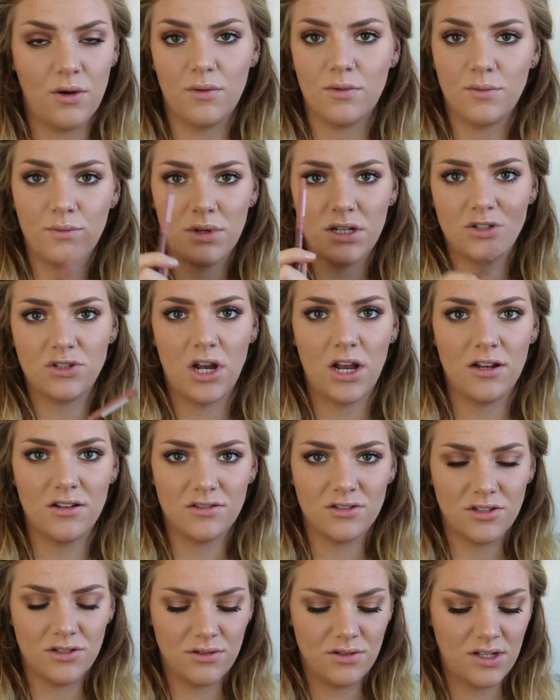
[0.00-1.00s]
go with my tried
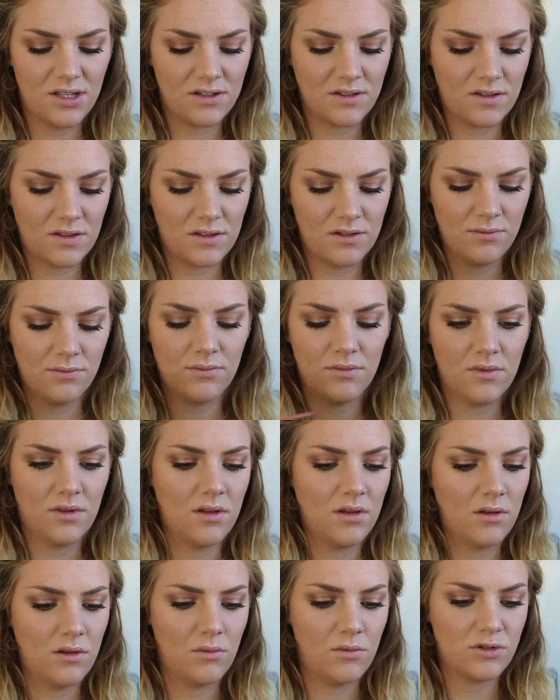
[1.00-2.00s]
and true NYX
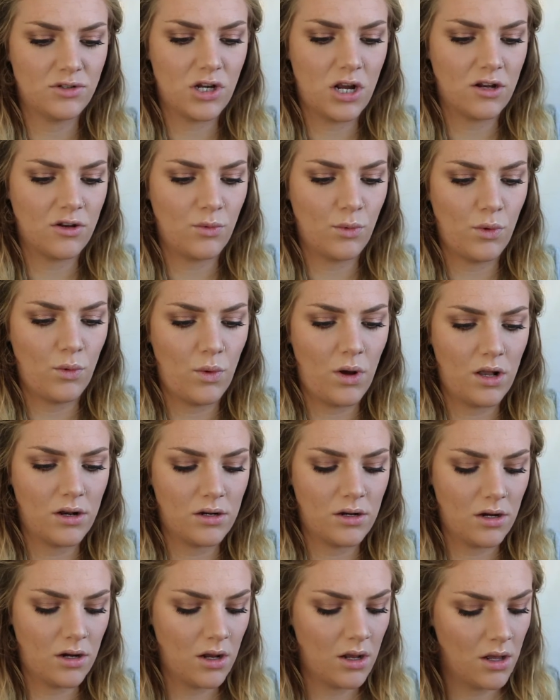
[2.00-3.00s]
retractable
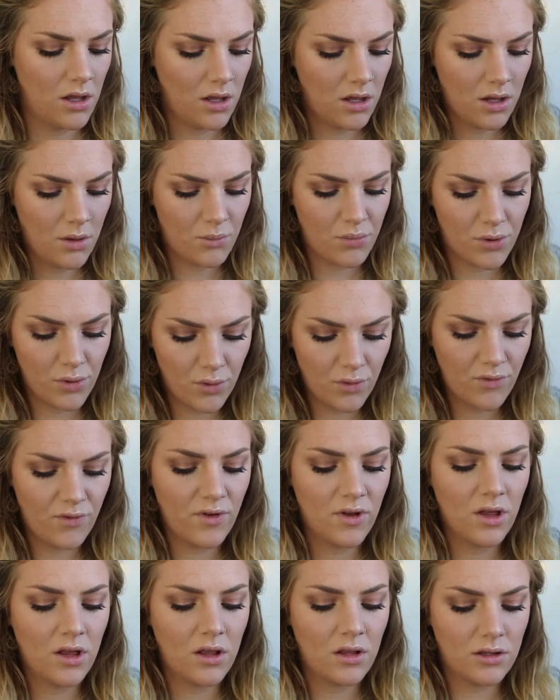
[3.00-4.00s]
waterproof
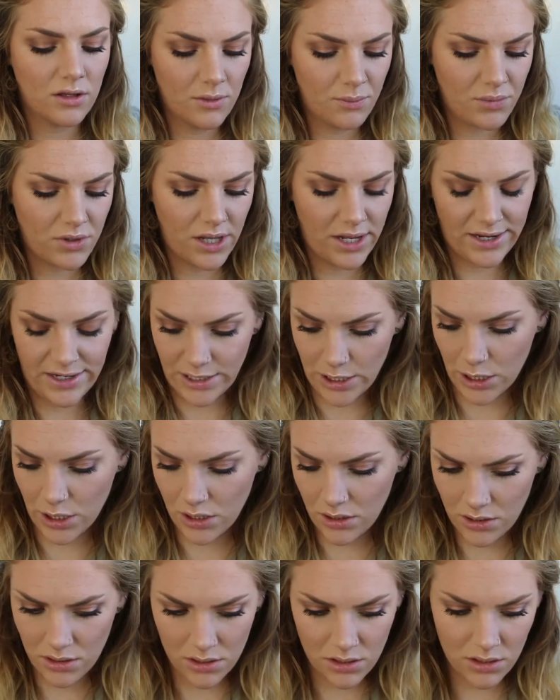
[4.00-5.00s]
lip
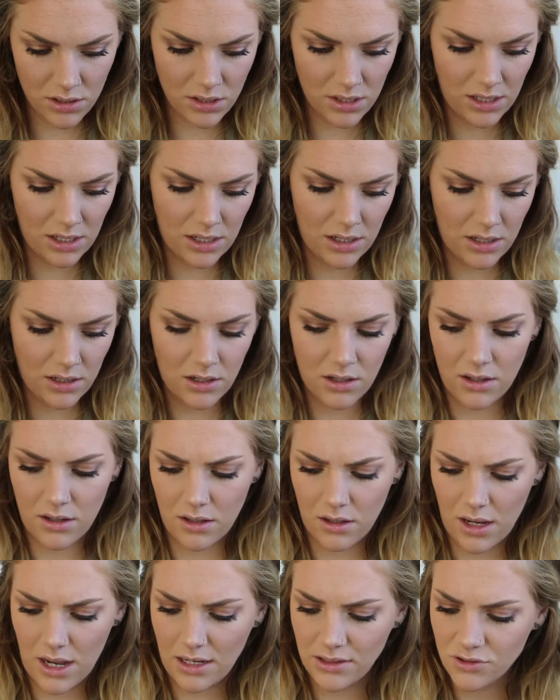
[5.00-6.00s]
liner in
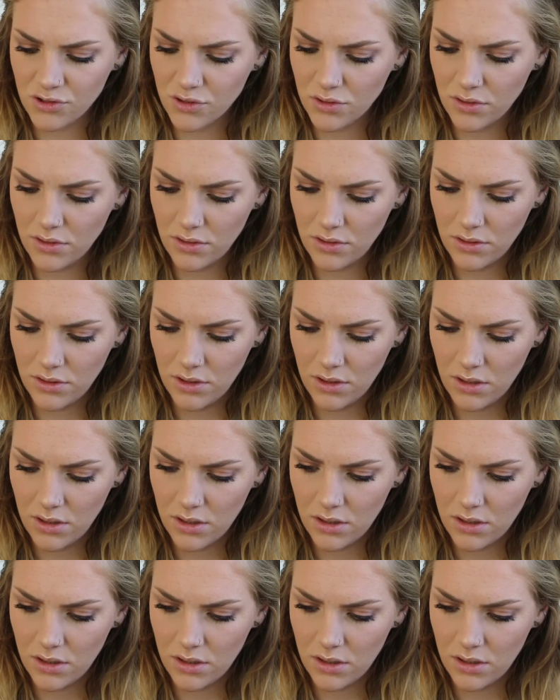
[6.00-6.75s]
Natural.